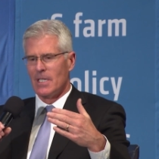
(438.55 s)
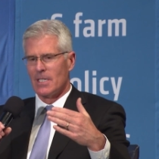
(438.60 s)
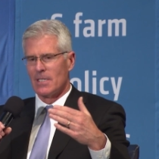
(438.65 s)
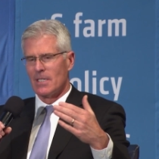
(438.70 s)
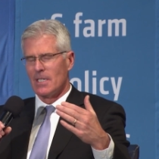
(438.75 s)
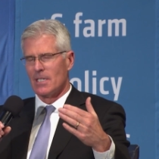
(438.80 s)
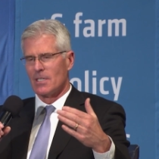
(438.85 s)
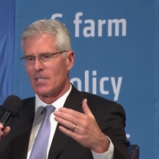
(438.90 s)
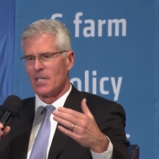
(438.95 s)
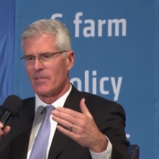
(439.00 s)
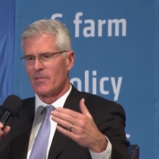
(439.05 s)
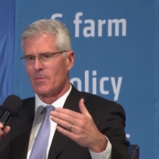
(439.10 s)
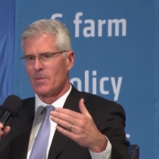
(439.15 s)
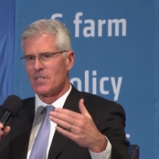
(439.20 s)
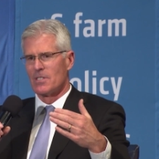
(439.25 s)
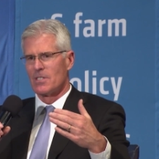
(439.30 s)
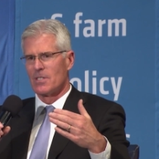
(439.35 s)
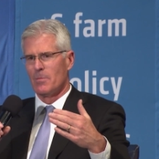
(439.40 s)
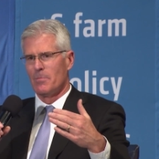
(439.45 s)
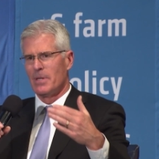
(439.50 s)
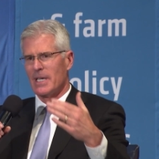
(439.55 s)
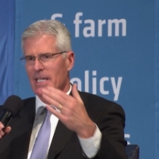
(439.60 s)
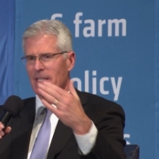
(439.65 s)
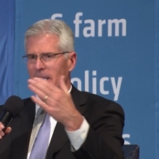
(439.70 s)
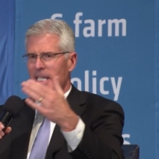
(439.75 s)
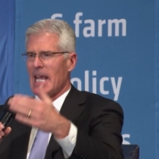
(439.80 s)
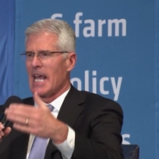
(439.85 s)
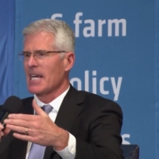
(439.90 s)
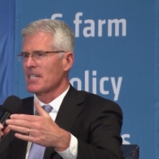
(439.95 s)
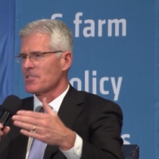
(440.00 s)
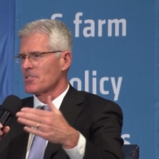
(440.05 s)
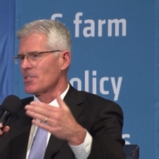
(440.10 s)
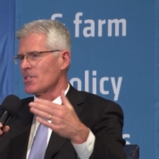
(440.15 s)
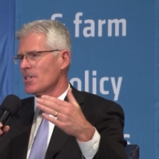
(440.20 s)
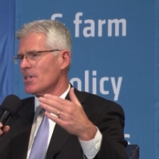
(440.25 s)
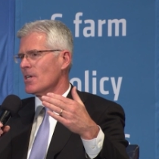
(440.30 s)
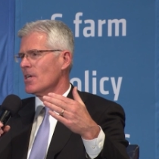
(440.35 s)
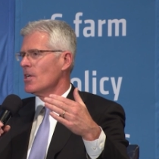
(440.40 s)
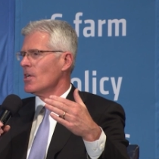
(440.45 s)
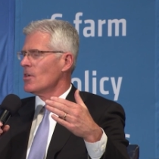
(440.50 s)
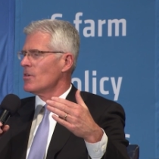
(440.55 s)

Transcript: in, in governments to pick the answer